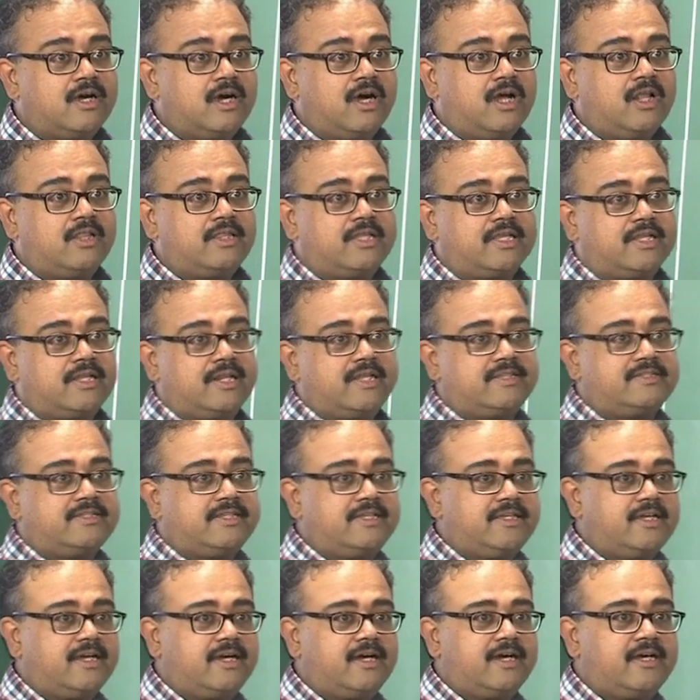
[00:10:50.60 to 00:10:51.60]
all the
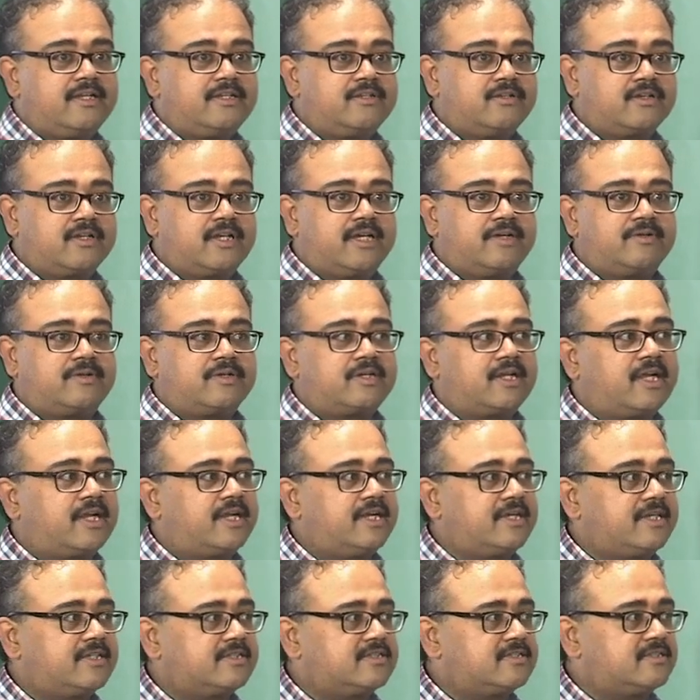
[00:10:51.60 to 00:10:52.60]
crazy neural network
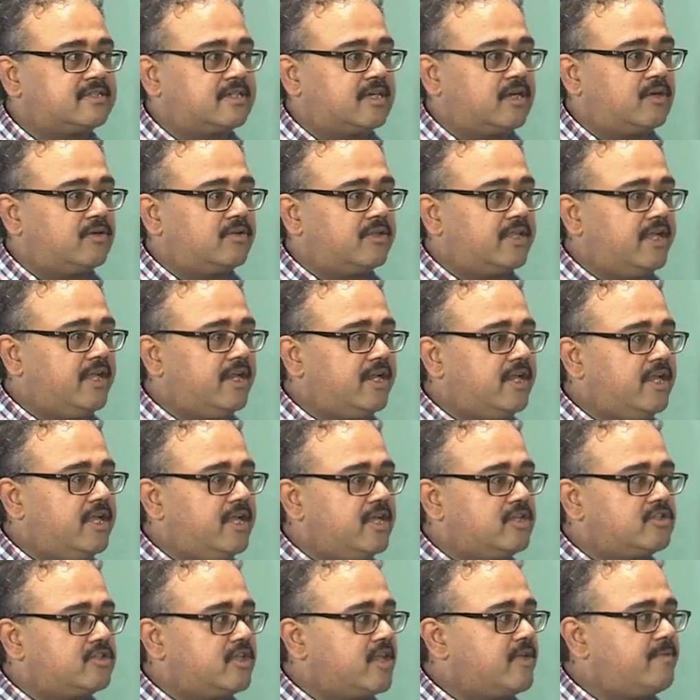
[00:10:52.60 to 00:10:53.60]
architectures that are out there.
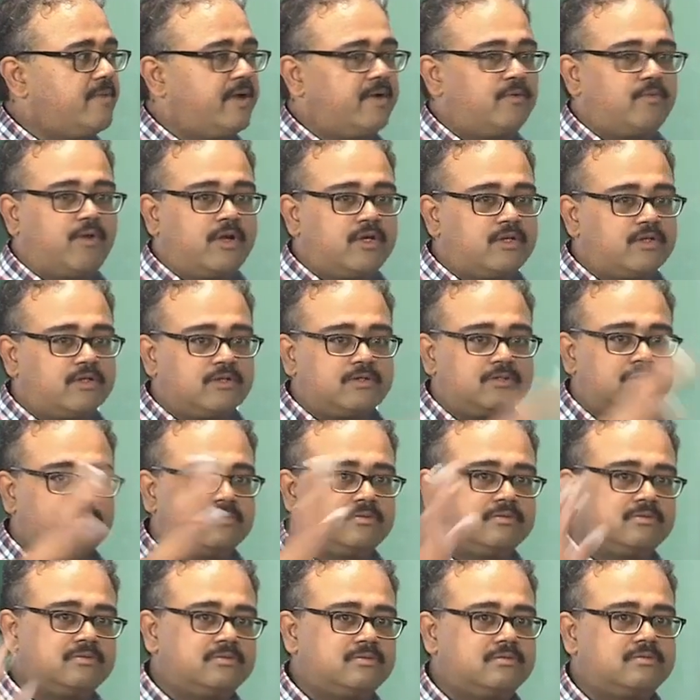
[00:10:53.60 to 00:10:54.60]
So you might want
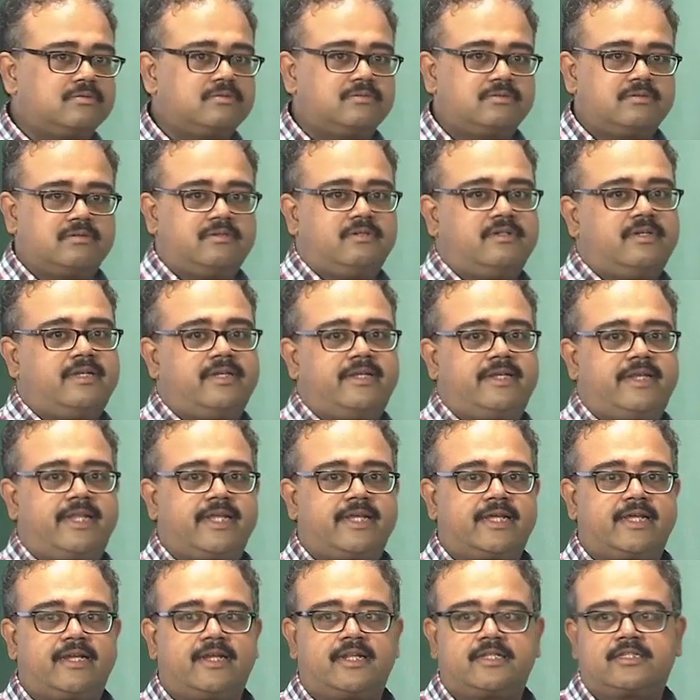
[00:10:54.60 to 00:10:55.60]
to
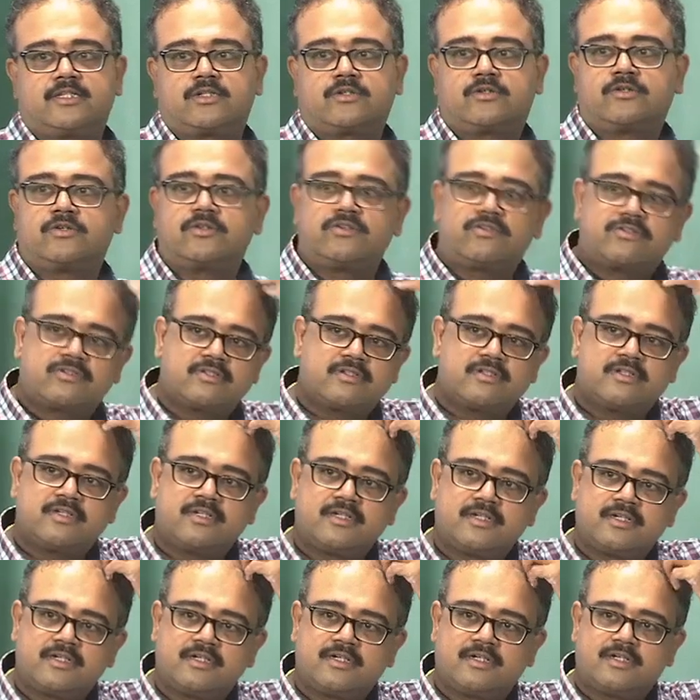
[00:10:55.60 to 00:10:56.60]
take another course
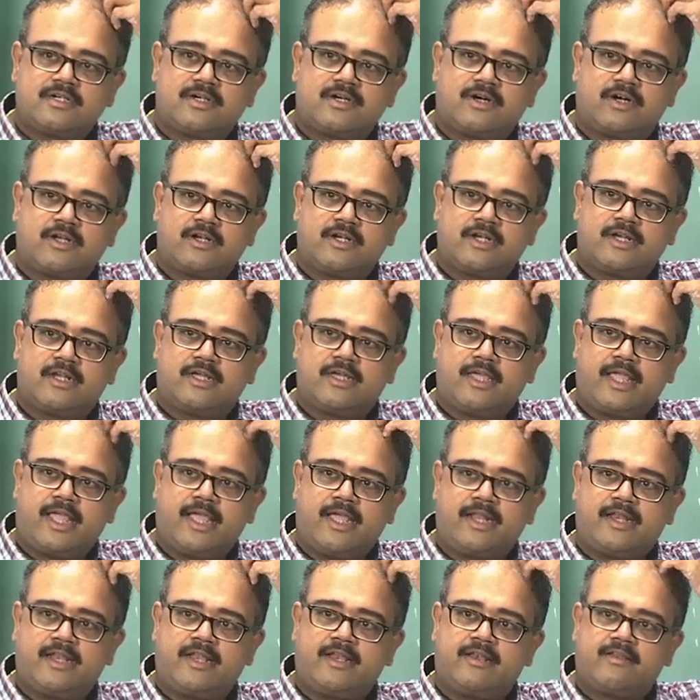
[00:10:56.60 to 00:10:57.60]
on
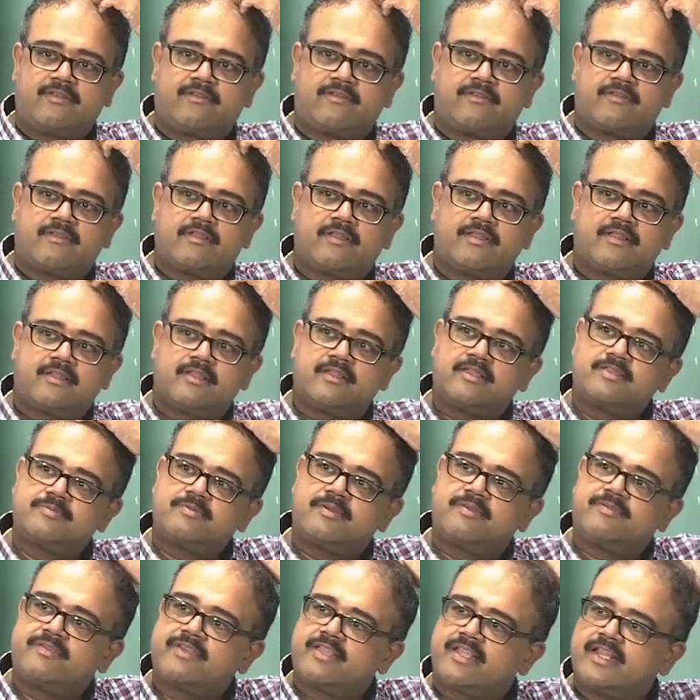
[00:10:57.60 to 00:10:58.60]
ANNs
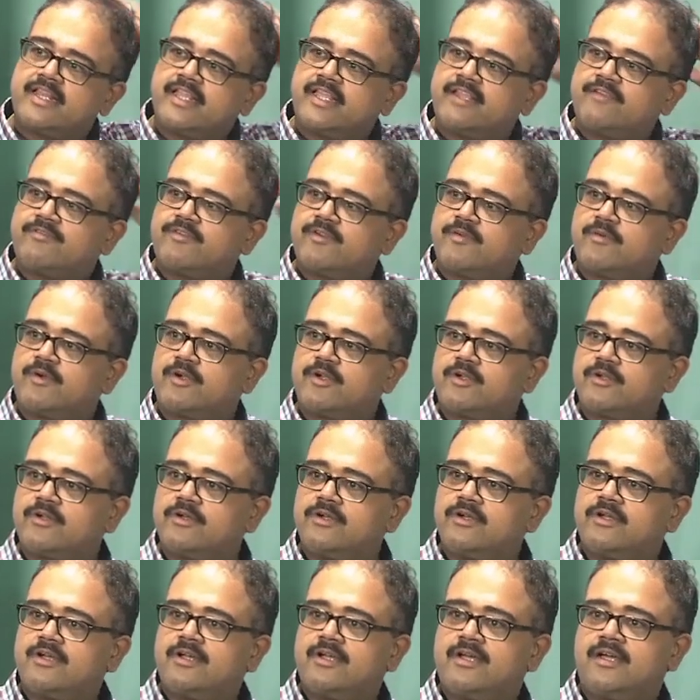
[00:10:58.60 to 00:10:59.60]
specifically if you want to
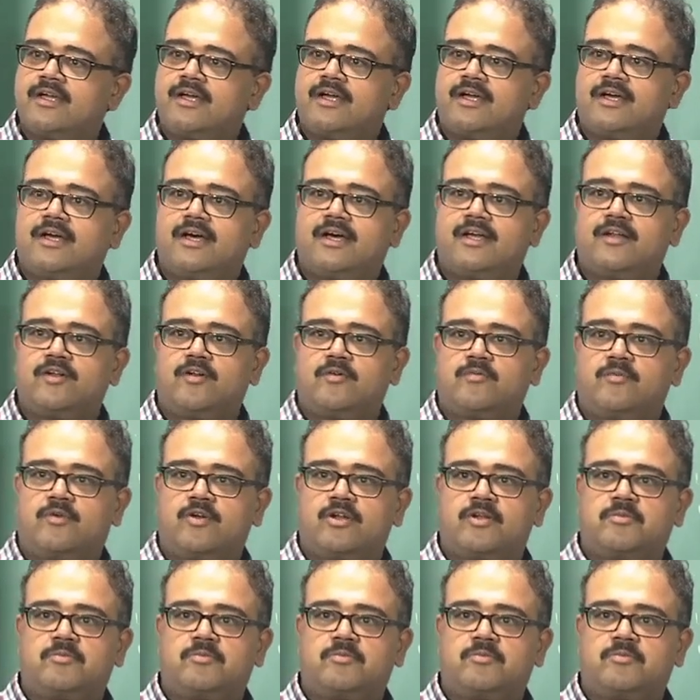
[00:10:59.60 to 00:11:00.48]
know more